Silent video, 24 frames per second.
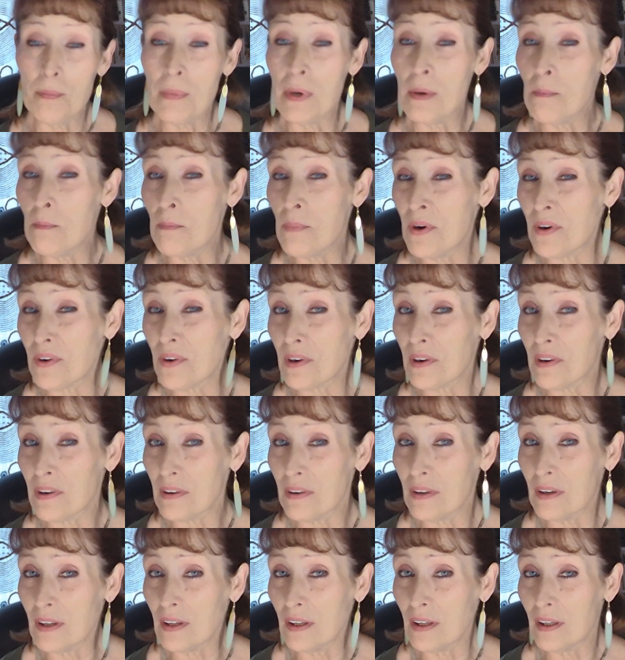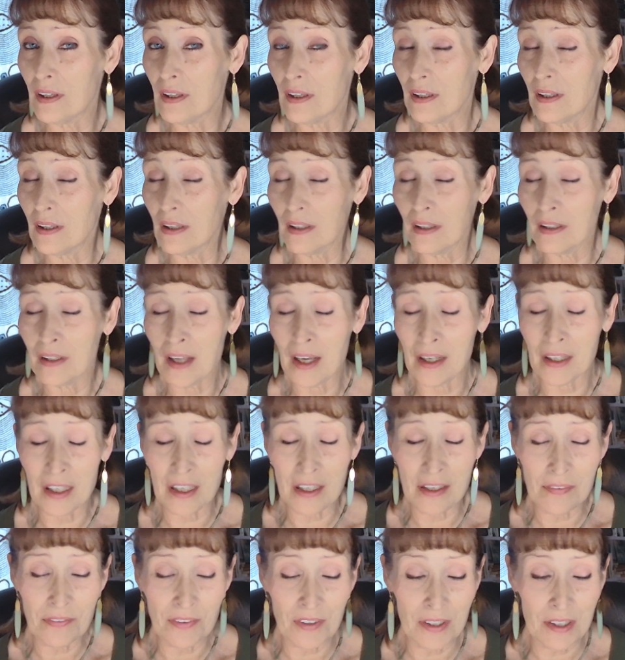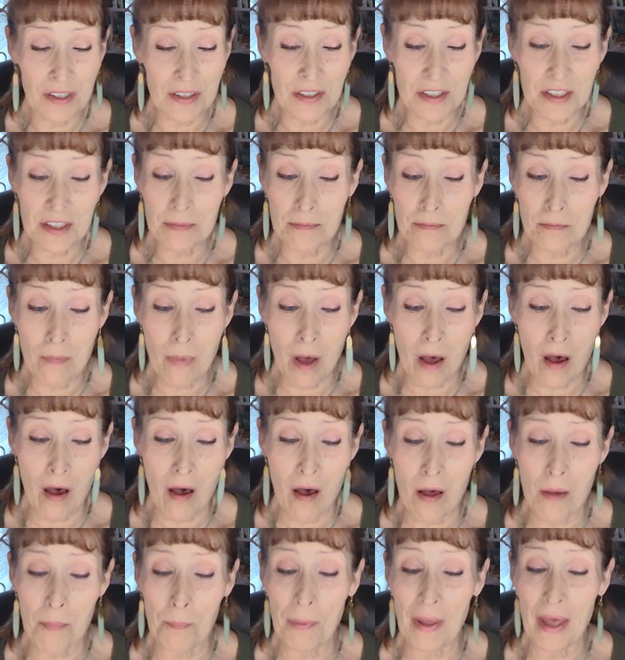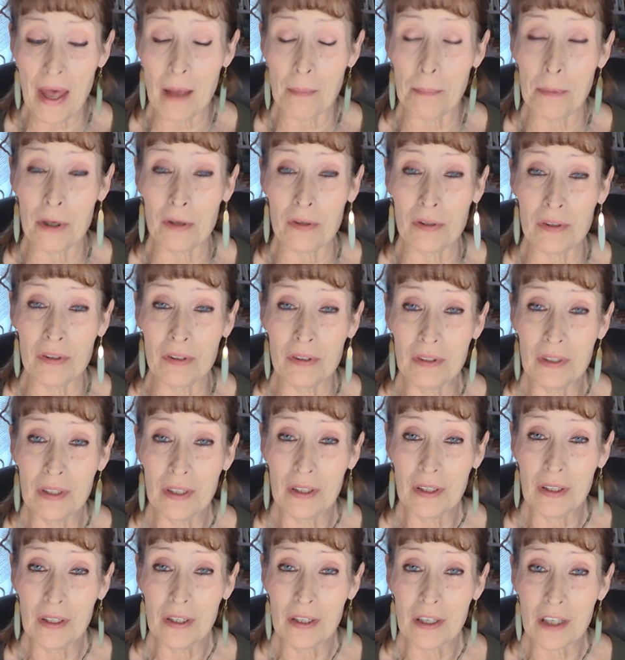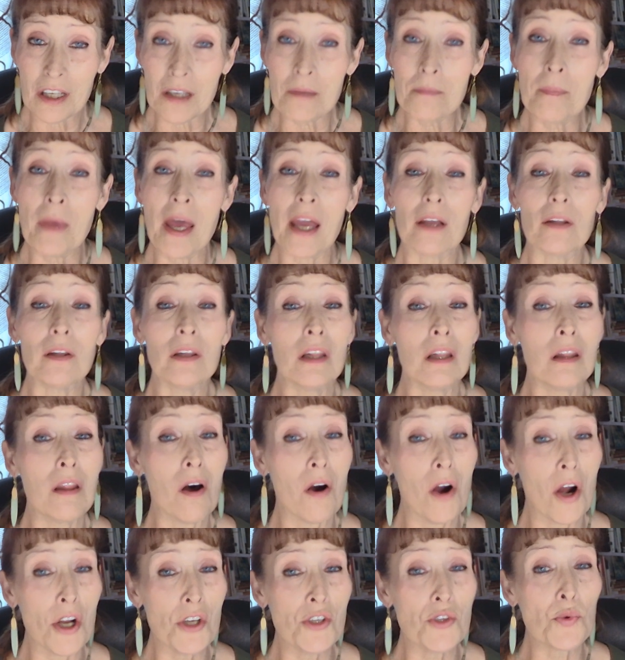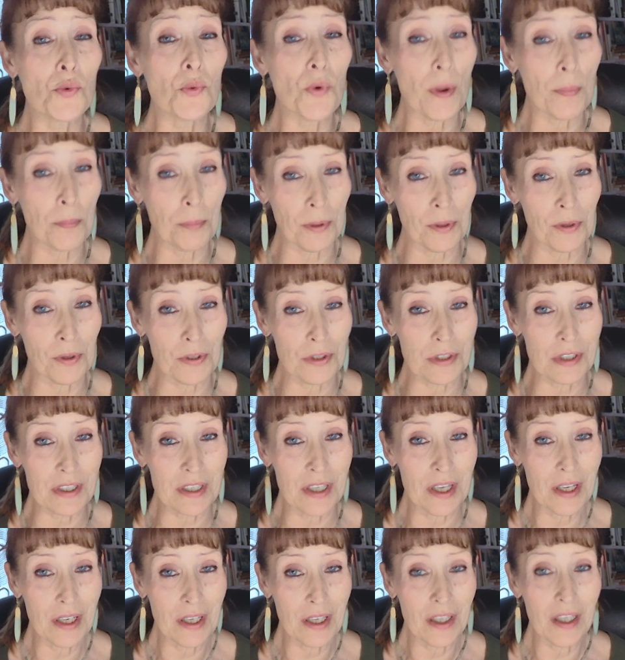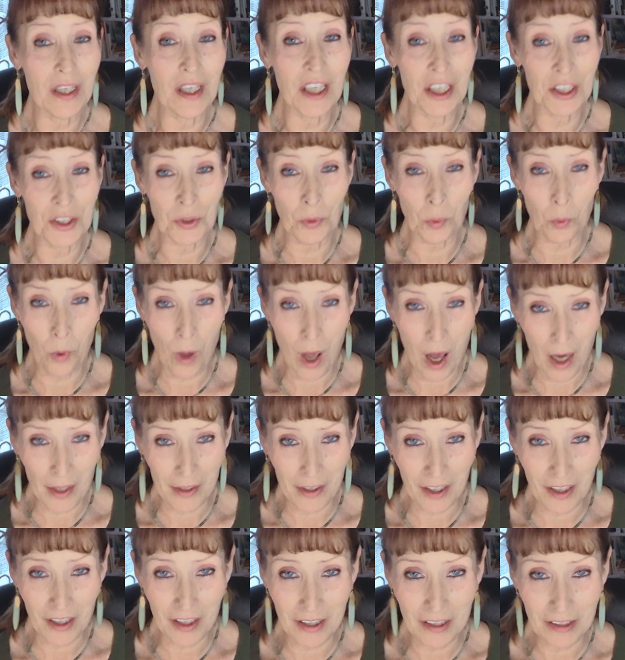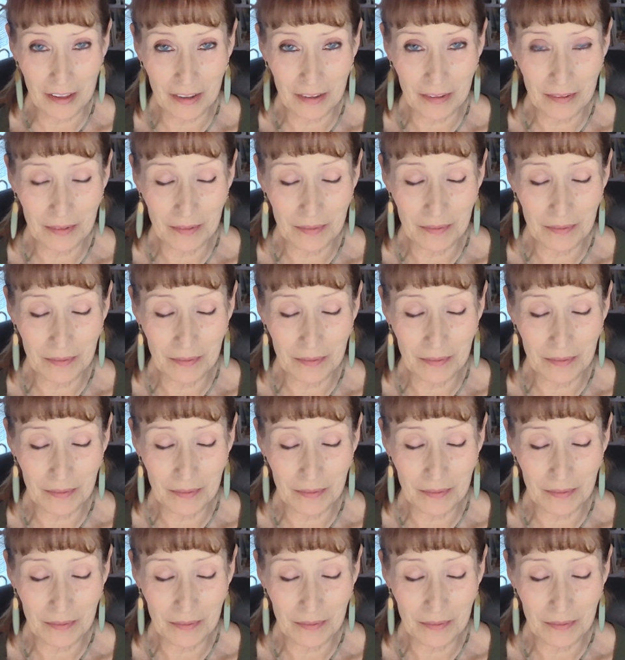Remember that even a small pebble can make large ripples in the water.